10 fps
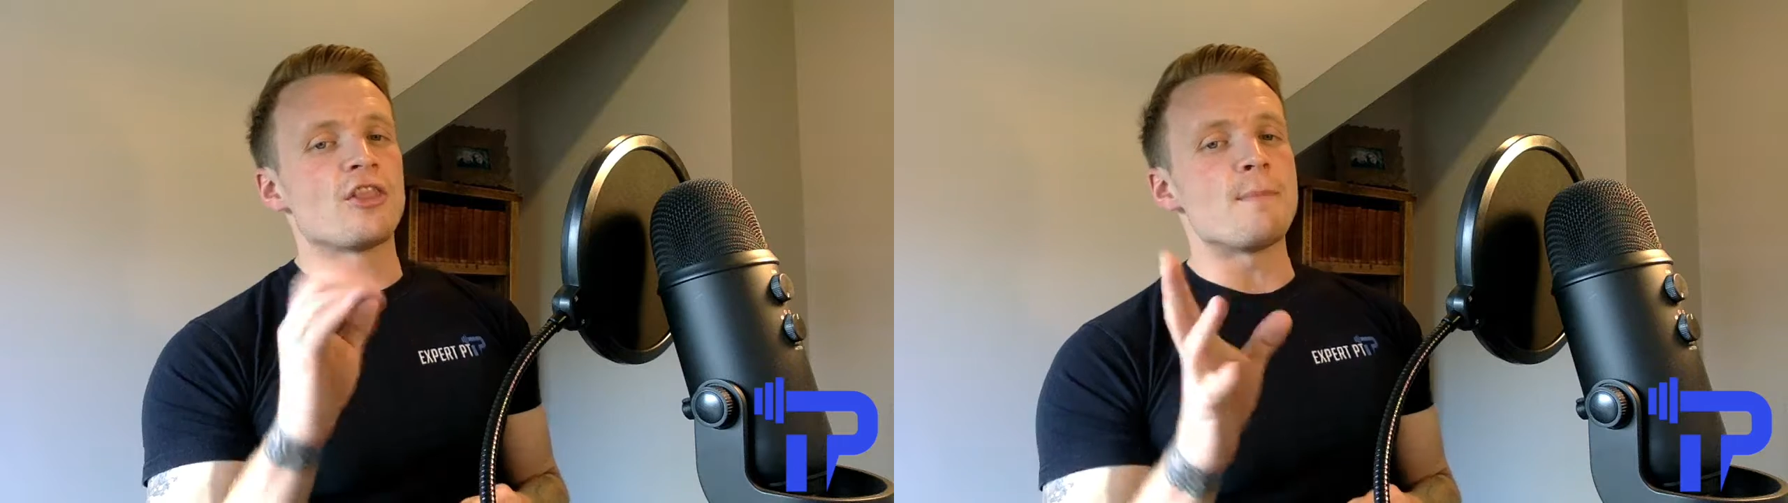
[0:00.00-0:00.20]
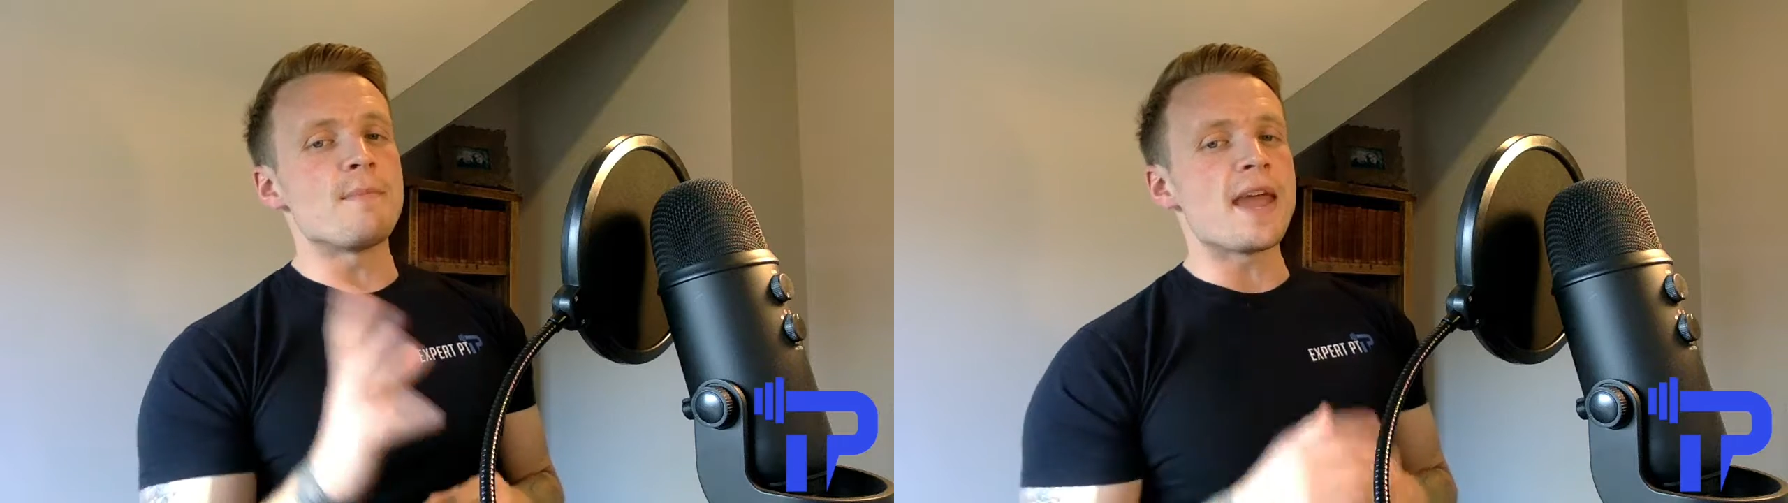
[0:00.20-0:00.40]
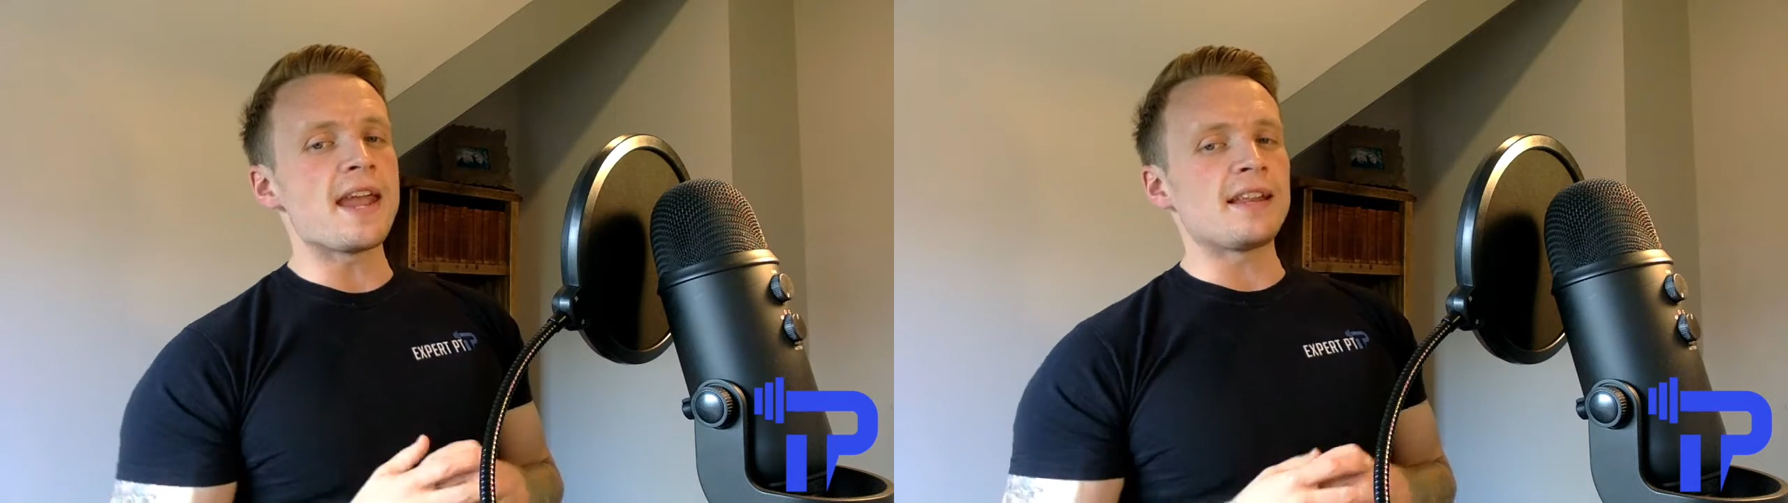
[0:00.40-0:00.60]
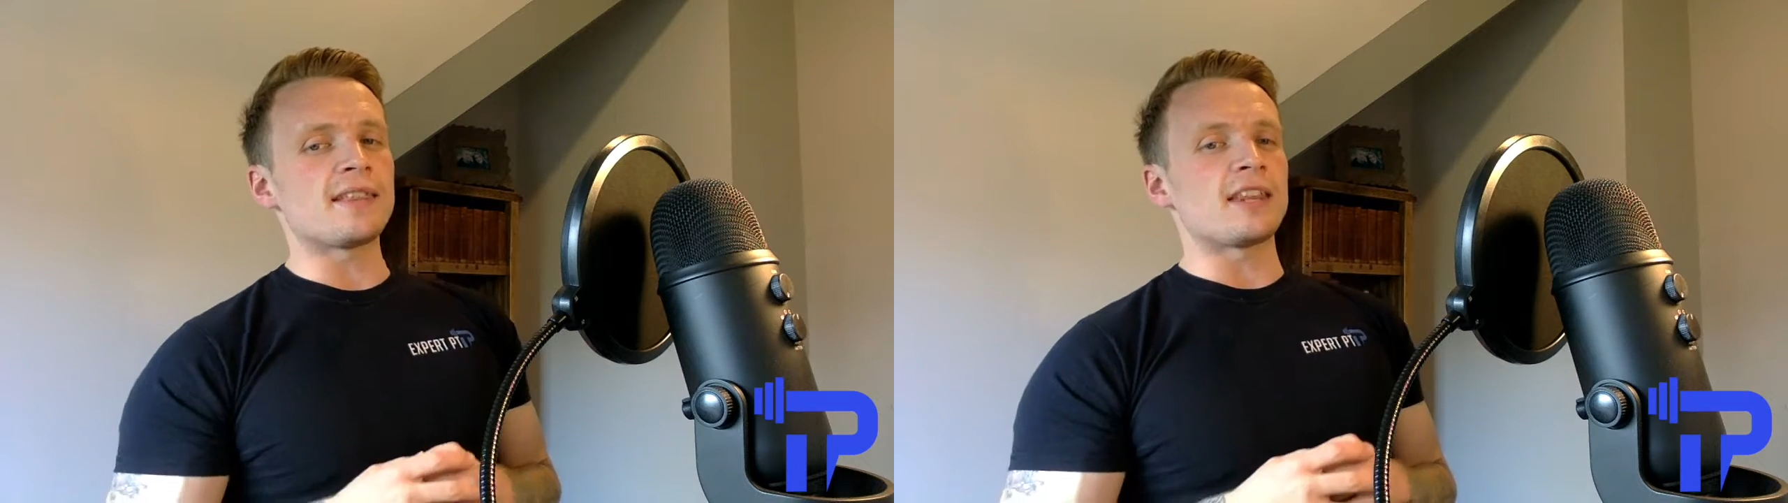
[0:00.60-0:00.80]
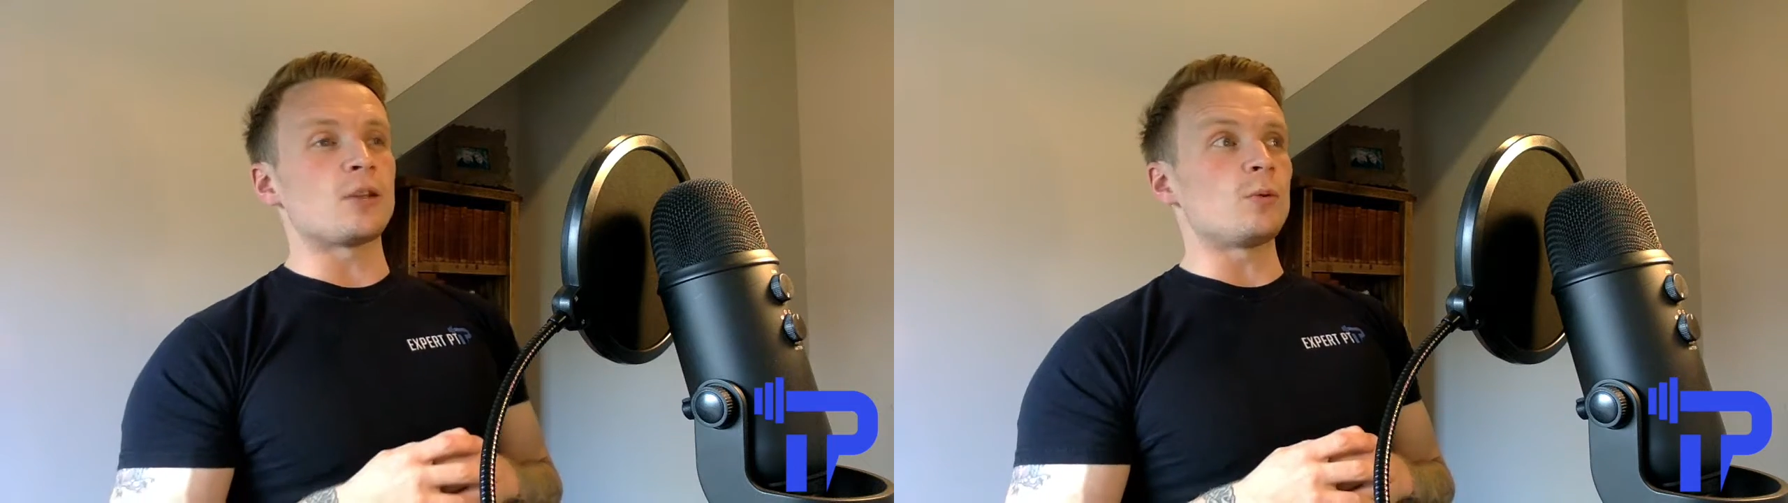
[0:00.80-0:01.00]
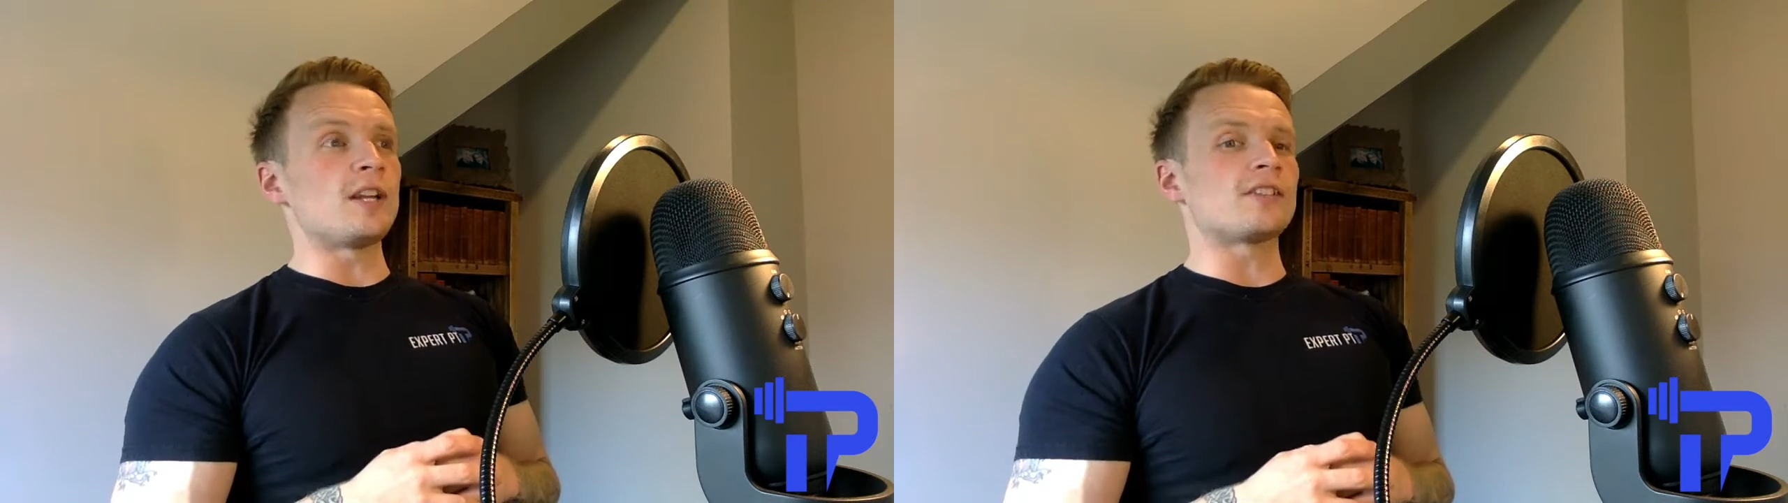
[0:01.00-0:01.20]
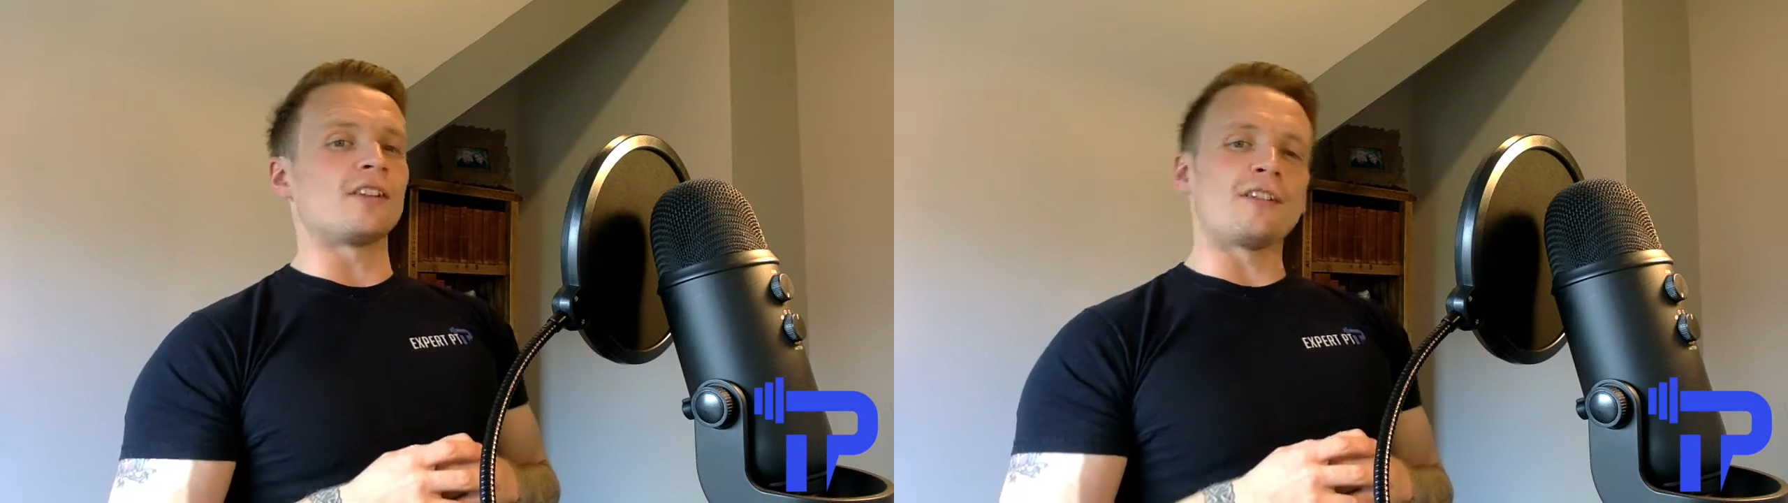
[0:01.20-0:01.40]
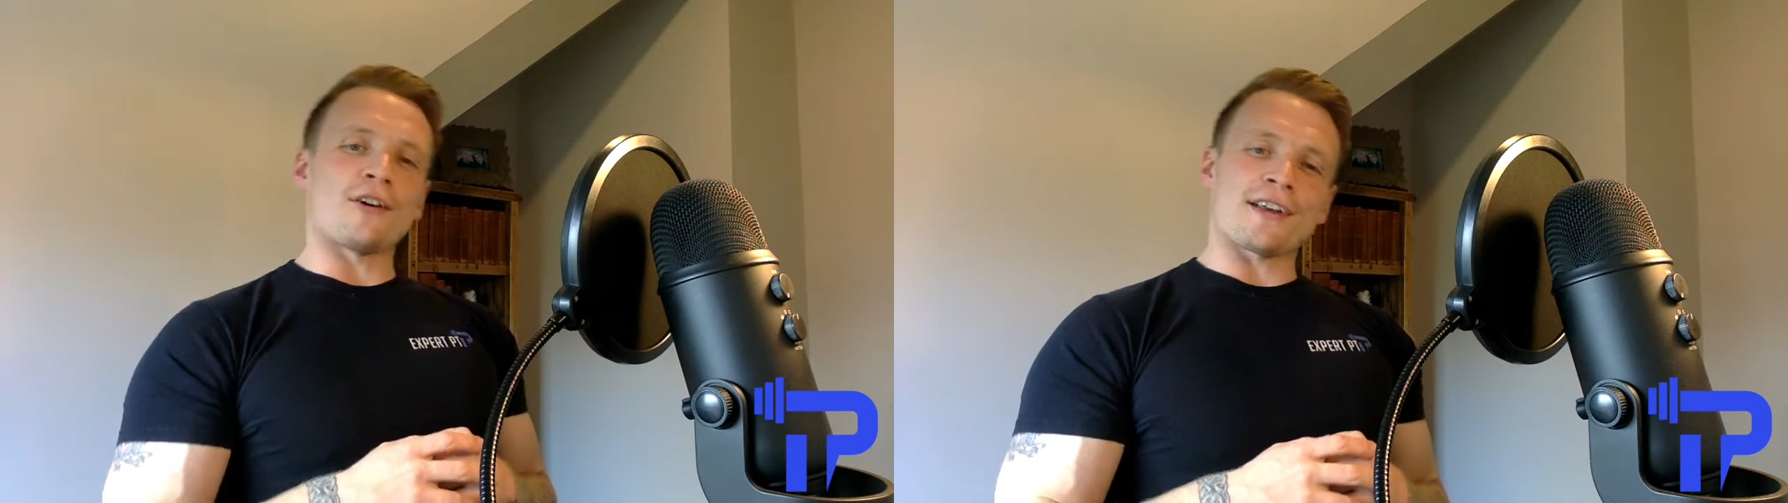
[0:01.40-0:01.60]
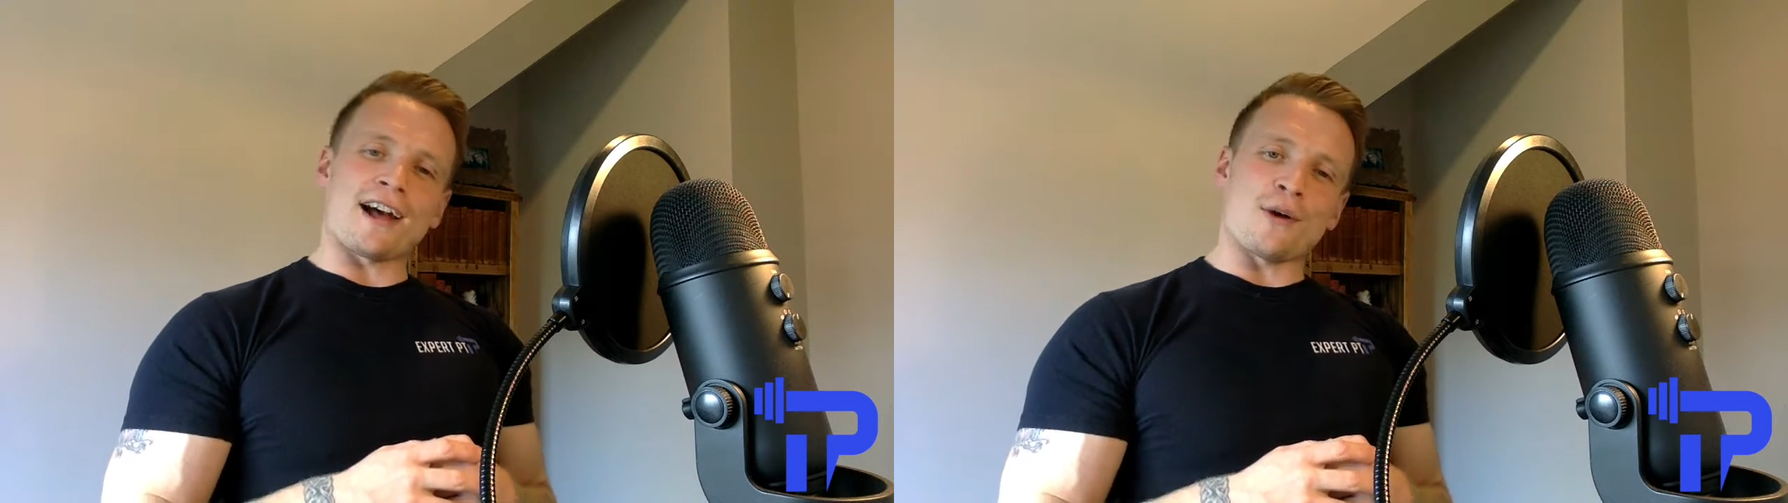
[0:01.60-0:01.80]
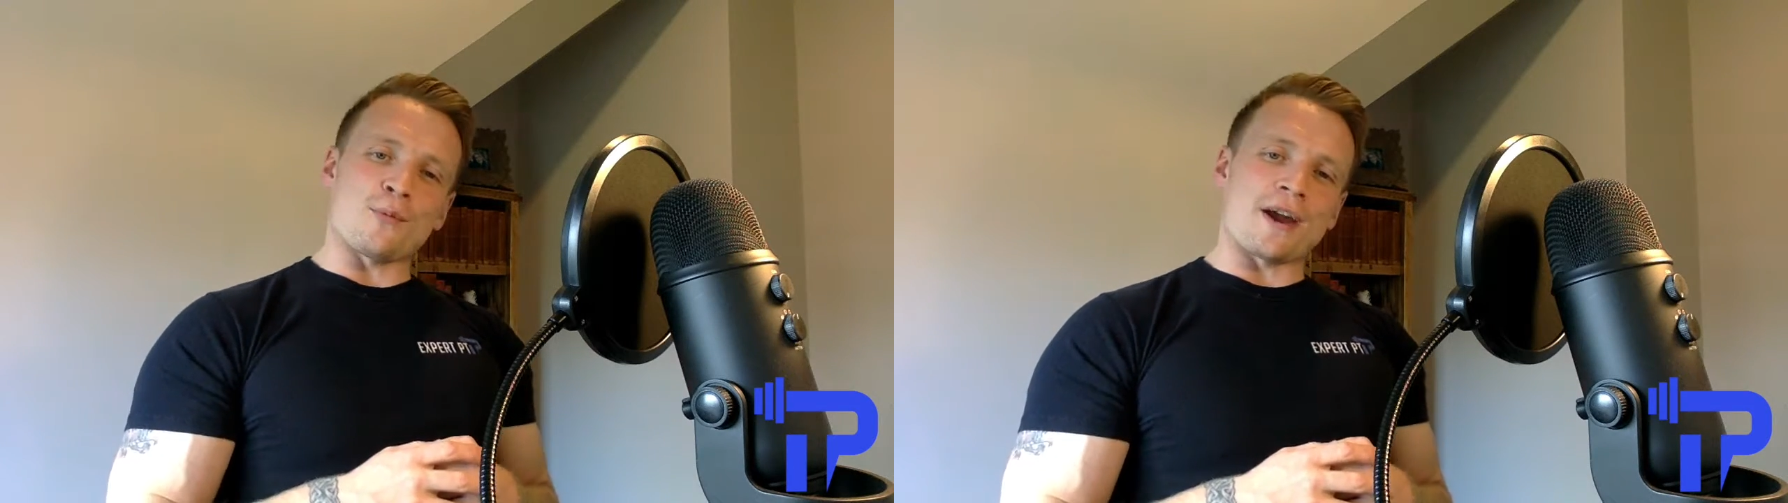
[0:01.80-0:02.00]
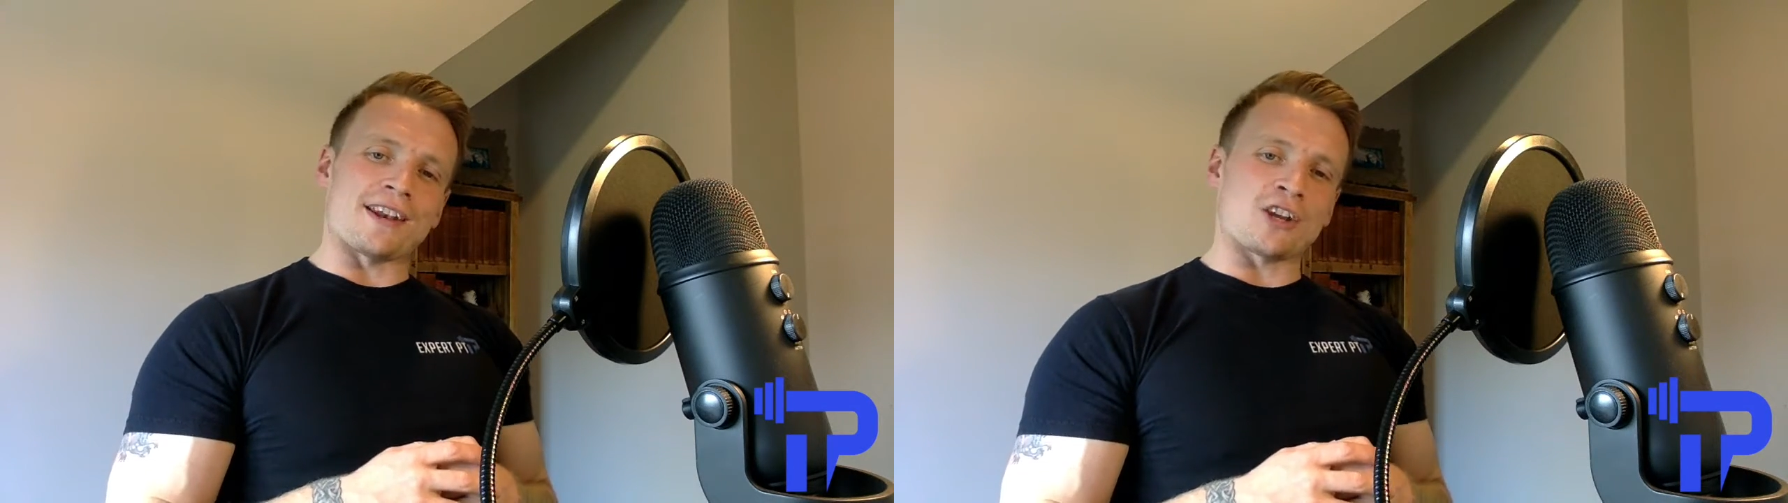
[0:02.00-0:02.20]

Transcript: The main thing you need to look at when